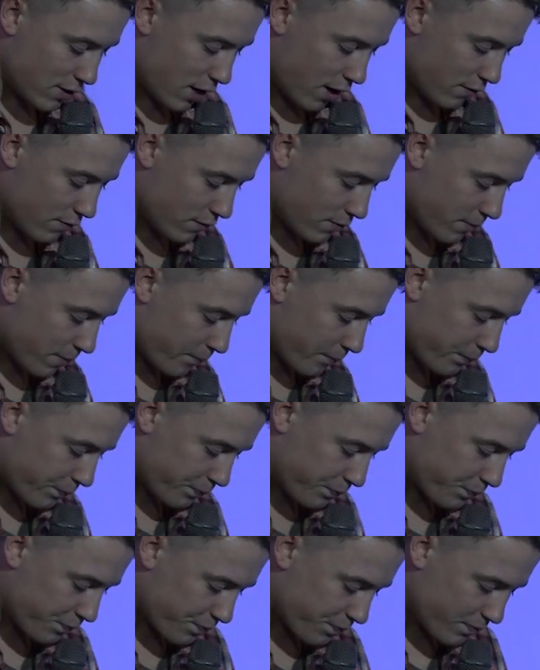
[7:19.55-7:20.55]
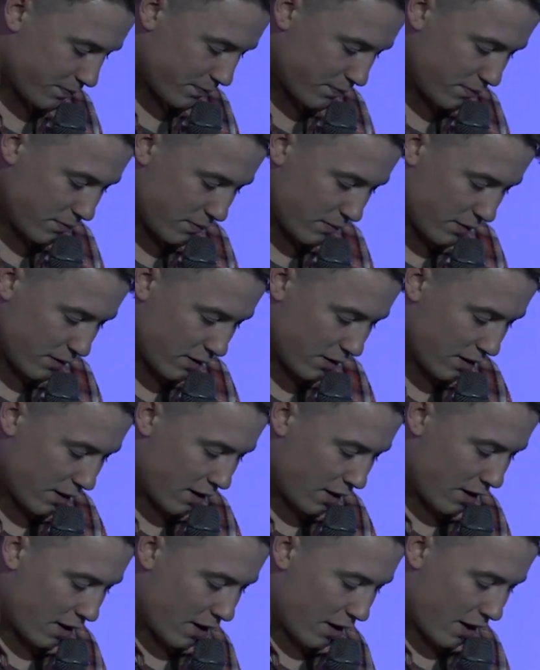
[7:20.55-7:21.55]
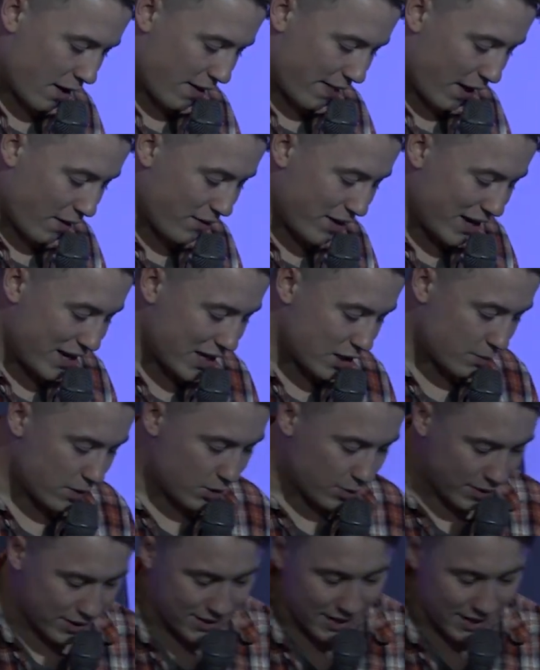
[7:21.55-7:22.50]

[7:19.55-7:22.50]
love? And that really leads me to my